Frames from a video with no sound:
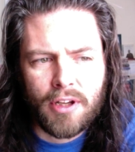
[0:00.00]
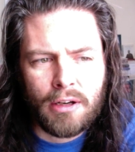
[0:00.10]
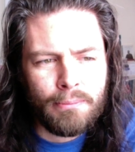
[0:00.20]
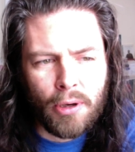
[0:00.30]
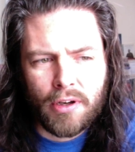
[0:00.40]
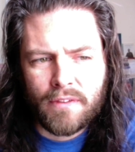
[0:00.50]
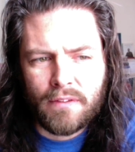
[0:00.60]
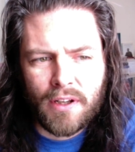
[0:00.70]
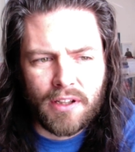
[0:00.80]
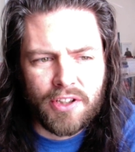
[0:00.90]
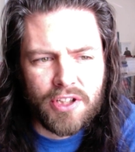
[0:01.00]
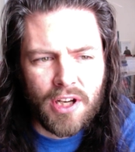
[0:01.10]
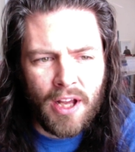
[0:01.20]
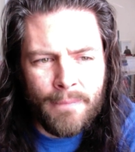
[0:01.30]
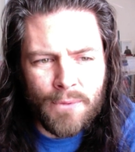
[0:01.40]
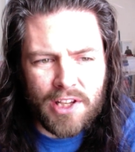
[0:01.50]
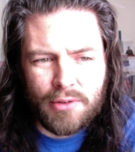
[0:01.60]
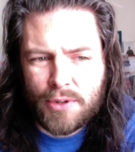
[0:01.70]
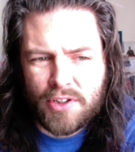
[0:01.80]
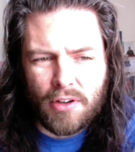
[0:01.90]
not part of the village. As a
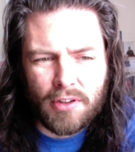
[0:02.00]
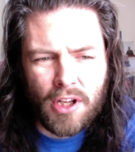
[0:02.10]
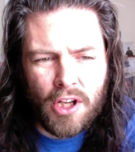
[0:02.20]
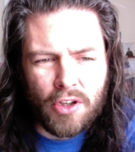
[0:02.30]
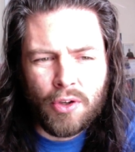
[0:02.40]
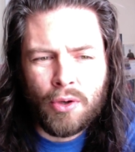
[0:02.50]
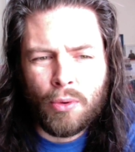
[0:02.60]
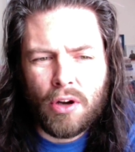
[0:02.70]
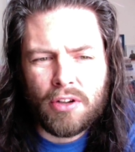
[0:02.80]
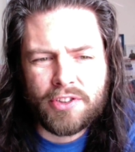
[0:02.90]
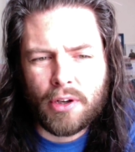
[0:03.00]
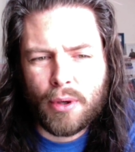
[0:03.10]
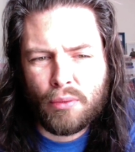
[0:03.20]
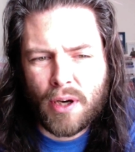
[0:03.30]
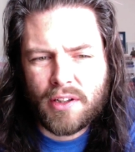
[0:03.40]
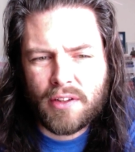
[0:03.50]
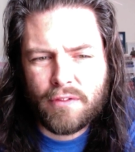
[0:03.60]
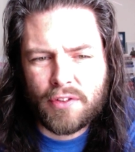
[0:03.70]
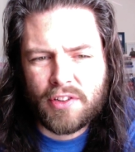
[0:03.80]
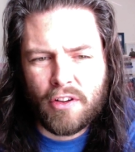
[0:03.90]
result, new walls are erected
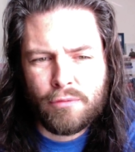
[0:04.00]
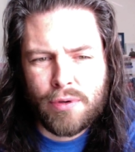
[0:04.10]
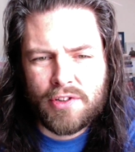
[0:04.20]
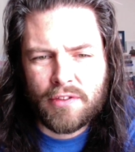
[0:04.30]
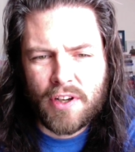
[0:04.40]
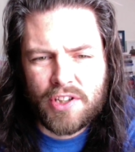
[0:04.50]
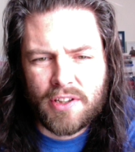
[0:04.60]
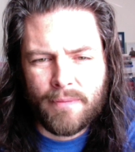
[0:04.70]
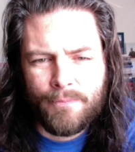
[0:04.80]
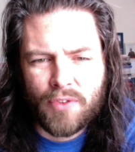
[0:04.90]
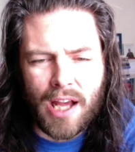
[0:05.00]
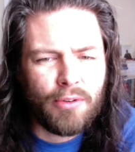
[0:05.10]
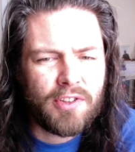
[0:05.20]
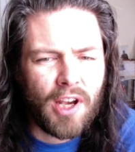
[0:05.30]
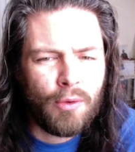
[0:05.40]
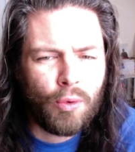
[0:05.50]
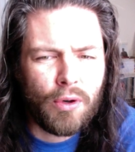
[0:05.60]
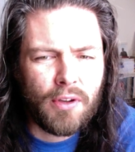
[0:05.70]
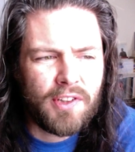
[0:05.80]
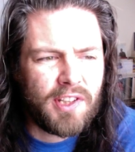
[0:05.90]
for self-preservation. The outside
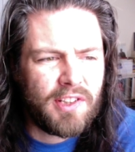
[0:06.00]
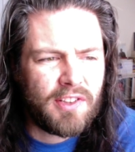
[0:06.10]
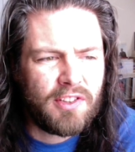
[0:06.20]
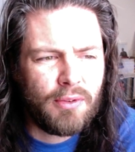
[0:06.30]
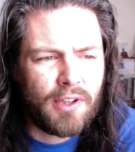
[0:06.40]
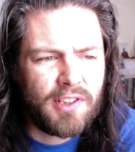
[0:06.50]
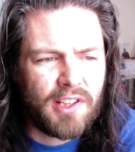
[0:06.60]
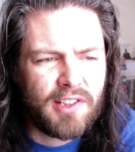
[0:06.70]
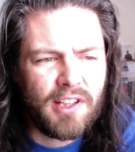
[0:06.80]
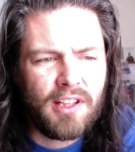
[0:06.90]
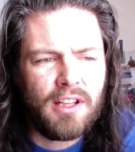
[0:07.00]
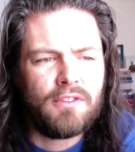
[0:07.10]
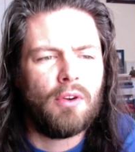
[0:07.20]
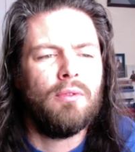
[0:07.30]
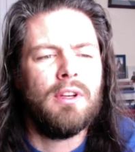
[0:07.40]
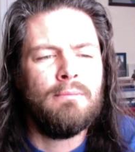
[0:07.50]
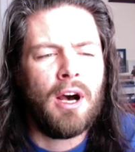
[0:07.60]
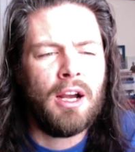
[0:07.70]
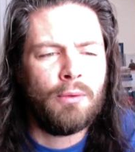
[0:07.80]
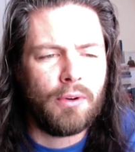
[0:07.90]
world ceases to exist and leaves only
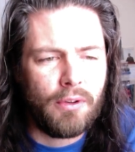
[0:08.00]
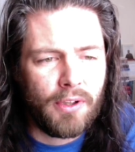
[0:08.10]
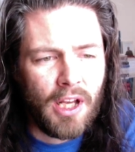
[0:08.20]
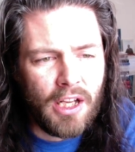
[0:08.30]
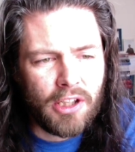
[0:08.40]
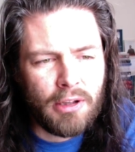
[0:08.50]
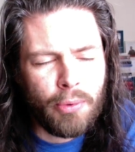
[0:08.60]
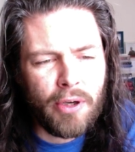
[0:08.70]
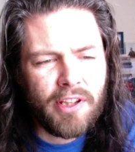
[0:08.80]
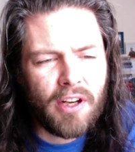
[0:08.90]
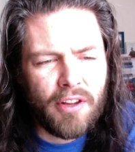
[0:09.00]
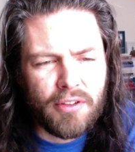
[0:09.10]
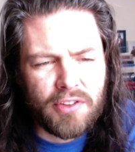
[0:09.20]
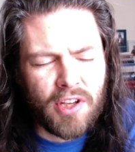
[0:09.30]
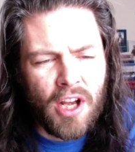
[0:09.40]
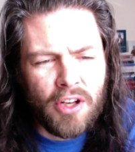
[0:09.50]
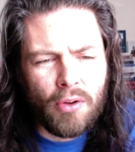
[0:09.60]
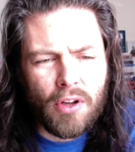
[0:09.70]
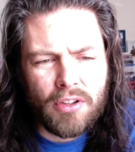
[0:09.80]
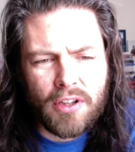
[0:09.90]
my world, to the point that others, no
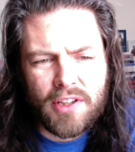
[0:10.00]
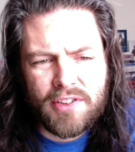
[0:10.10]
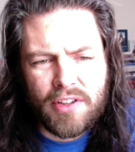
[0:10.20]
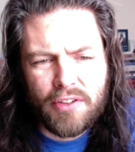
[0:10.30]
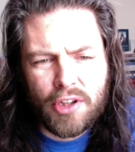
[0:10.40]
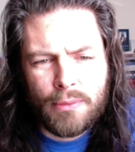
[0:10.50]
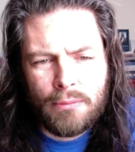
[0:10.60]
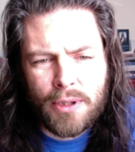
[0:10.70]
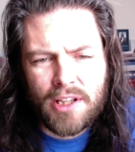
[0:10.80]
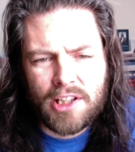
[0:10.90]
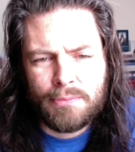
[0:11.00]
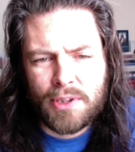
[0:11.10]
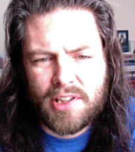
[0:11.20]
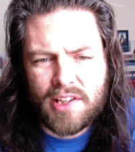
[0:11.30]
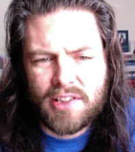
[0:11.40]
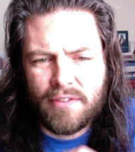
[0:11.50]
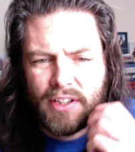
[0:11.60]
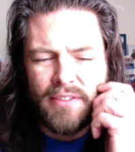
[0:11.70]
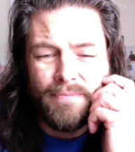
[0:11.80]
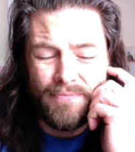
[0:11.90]
longer considered human beings possessed of
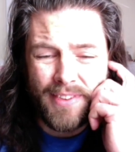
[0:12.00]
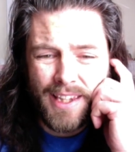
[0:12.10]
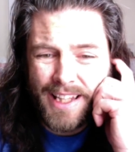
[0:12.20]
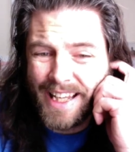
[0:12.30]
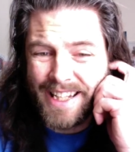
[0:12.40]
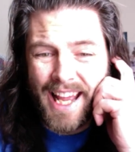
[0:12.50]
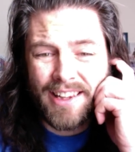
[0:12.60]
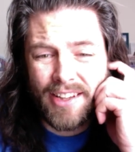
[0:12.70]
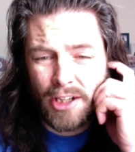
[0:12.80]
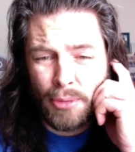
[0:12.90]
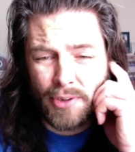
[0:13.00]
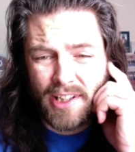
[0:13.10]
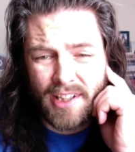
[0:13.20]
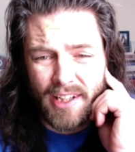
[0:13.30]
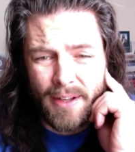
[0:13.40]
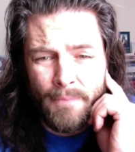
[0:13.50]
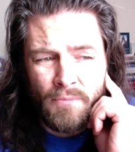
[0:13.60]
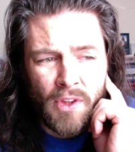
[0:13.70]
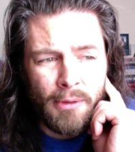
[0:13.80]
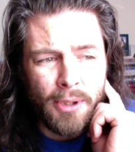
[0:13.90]
an inalienable dignity,
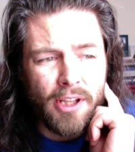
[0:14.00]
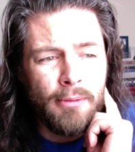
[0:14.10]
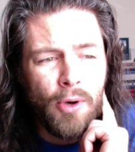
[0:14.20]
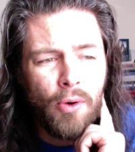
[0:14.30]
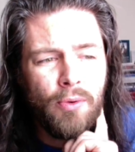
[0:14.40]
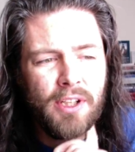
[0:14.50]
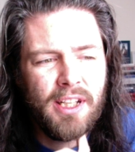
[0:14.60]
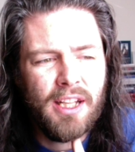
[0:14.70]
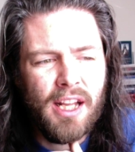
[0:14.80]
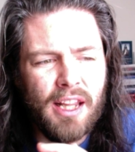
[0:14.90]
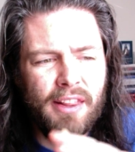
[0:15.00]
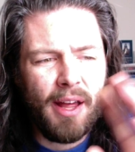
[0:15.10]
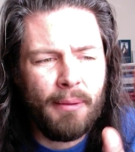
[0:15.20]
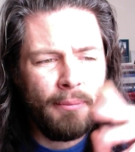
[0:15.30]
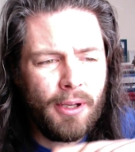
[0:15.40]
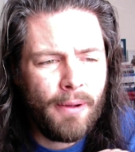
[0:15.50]
become only them.